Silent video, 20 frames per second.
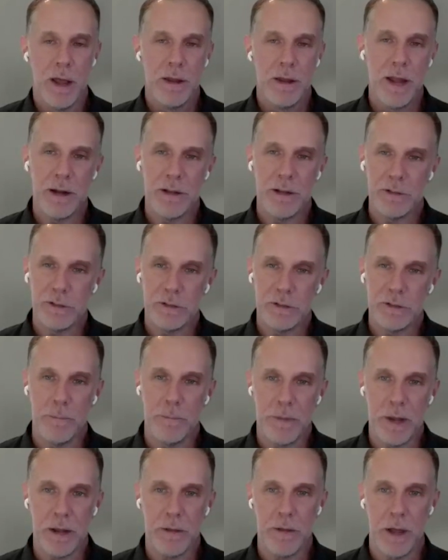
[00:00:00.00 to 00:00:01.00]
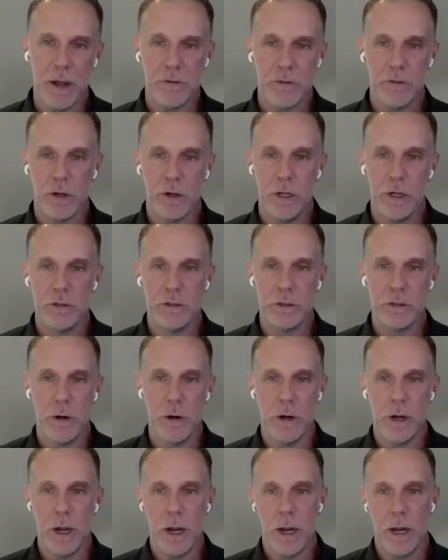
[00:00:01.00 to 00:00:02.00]
Yet it's something that's
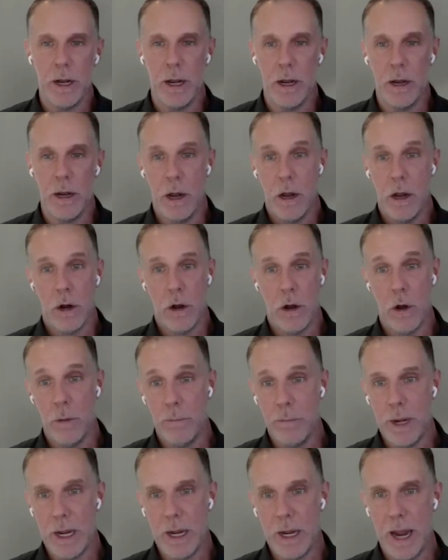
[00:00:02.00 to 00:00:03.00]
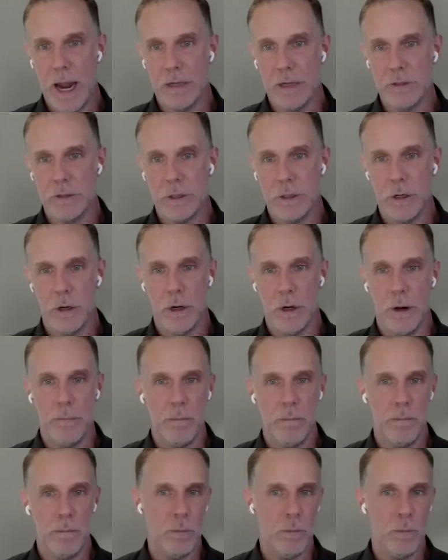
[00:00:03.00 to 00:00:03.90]
concerning, and it could be cancer.